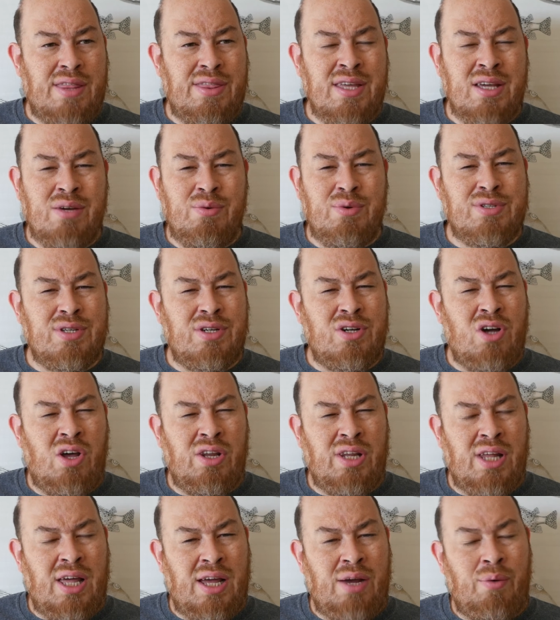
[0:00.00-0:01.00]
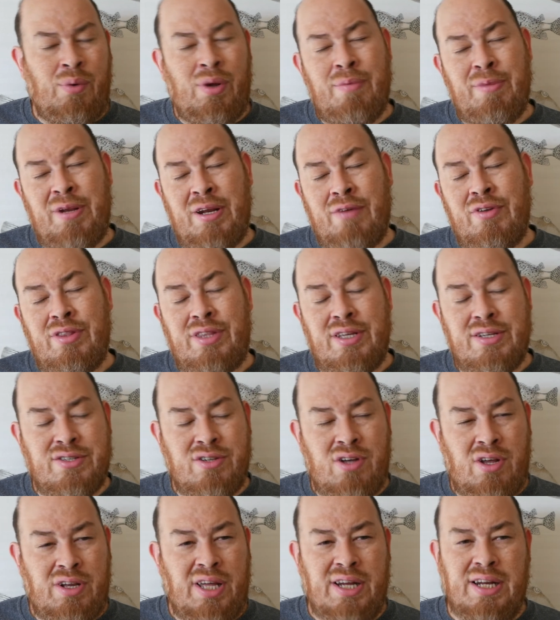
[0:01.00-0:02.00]
I think it was an online, well, I mean,
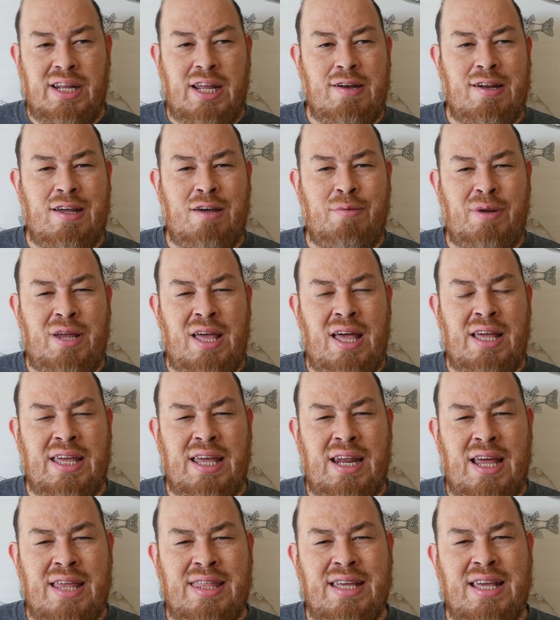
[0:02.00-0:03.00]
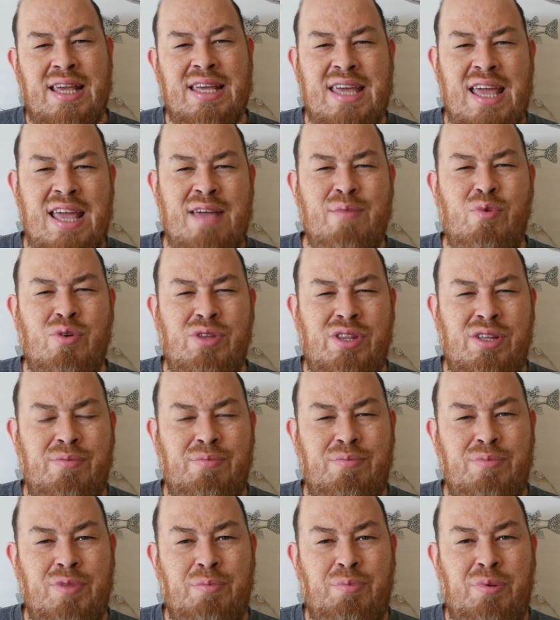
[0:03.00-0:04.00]
everything's an online game now, but I, again, I think a game where
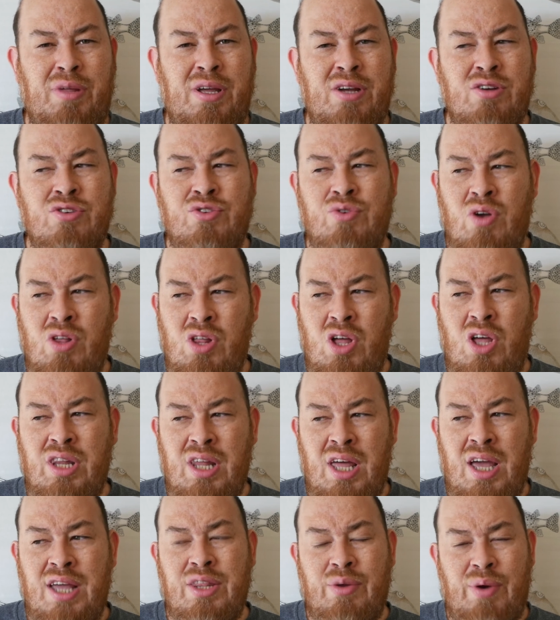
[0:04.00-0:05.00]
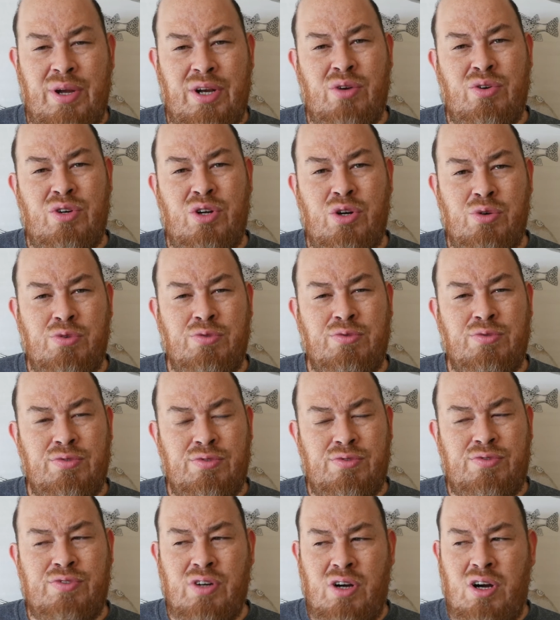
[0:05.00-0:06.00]
the, the players are all online, though I don't know
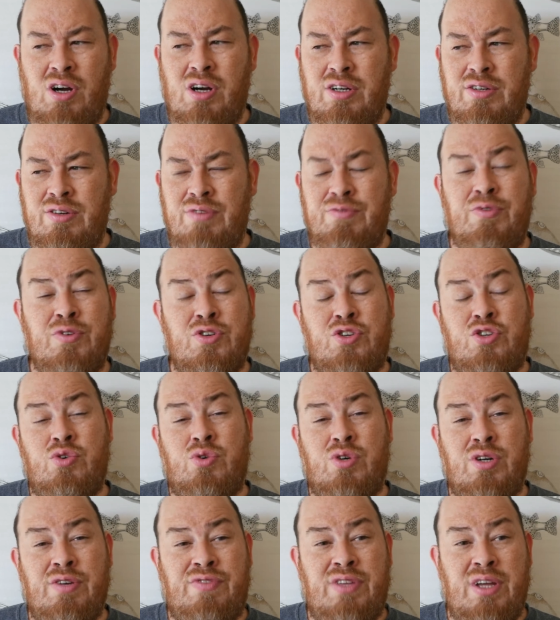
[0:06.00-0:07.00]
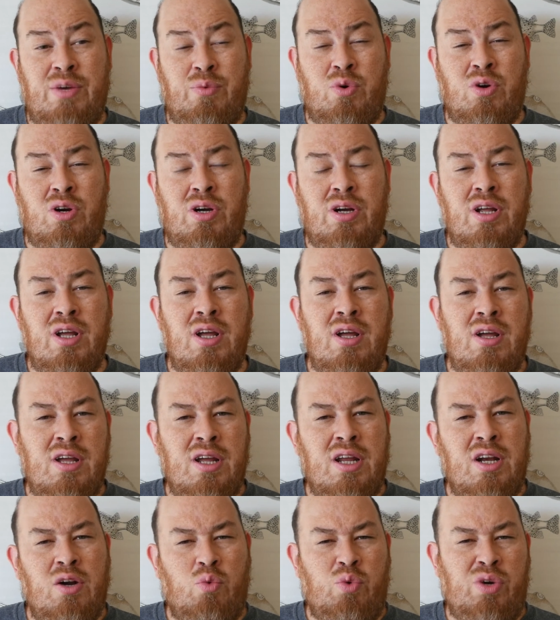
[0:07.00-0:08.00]
for, heart for sure if they weren't
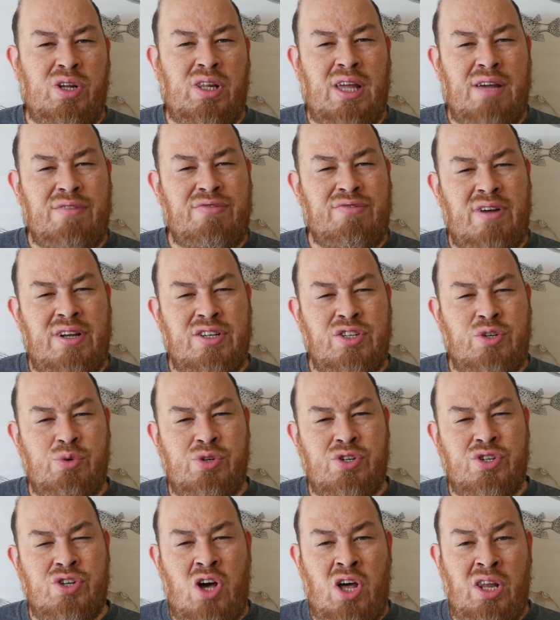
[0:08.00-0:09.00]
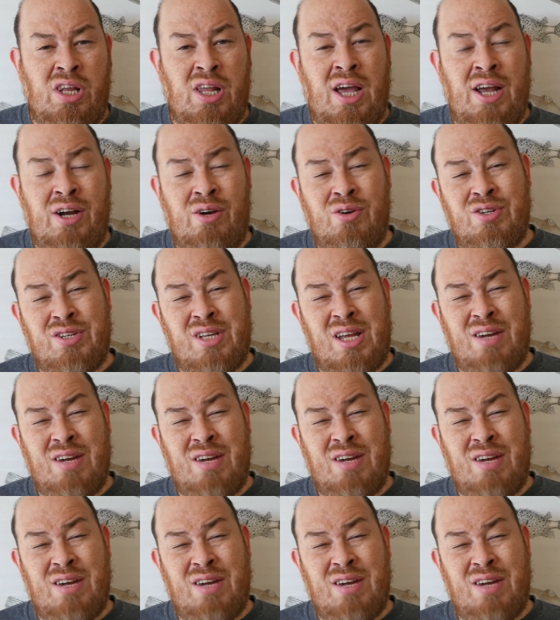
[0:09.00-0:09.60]
you know, real life friends who were just online or